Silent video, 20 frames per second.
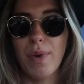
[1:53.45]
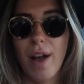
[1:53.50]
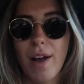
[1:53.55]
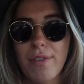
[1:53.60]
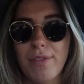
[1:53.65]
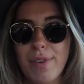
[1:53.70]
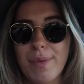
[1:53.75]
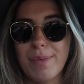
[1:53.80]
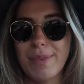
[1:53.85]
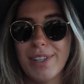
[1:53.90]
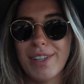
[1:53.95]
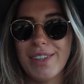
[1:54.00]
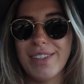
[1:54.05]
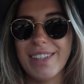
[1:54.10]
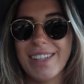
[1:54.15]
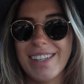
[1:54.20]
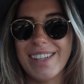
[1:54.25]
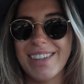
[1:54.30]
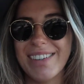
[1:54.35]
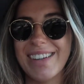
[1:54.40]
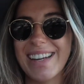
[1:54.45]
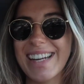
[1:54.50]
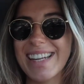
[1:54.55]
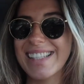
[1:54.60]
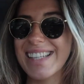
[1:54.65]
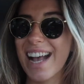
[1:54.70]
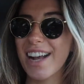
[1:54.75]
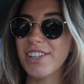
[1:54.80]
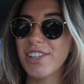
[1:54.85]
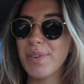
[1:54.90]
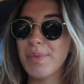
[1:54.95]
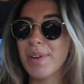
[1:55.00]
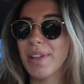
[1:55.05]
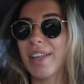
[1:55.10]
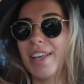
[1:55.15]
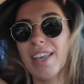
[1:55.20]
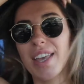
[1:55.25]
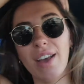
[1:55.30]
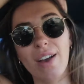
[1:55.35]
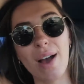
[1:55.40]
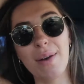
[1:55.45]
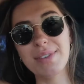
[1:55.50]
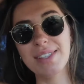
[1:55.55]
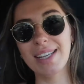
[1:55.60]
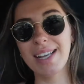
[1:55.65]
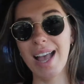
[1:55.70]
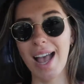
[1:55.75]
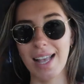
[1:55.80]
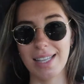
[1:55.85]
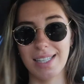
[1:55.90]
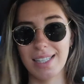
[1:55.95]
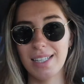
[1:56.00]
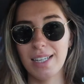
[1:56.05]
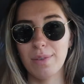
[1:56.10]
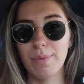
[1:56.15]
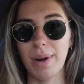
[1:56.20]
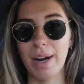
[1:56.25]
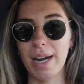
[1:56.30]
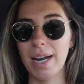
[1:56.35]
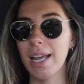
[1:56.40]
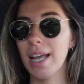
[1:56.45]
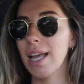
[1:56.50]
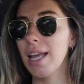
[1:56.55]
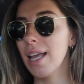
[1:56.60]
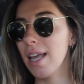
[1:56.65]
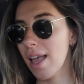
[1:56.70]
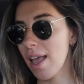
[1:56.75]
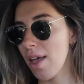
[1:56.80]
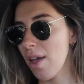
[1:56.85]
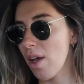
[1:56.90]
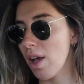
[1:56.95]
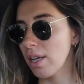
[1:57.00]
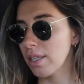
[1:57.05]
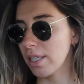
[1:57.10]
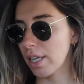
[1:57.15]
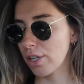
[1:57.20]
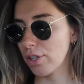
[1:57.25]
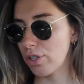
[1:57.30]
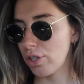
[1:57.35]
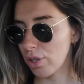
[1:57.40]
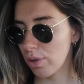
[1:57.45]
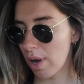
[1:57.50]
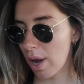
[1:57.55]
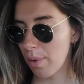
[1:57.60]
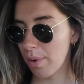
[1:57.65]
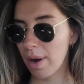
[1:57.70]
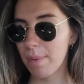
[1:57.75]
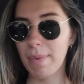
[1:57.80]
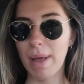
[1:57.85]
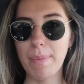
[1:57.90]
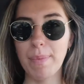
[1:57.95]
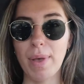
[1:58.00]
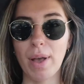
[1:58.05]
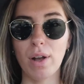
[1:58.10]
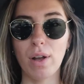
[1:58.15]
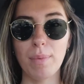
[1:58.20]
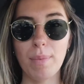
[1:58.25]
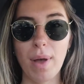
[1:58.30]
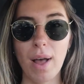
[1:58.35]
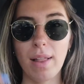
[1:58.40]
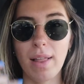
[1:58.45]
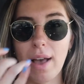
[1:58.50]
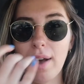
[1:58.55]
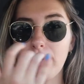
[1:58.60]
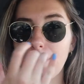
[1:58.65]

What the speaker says: bra from Lulu, and it's actually really cute. I was like hesitant wearing it. It's like, do I wear my pickleball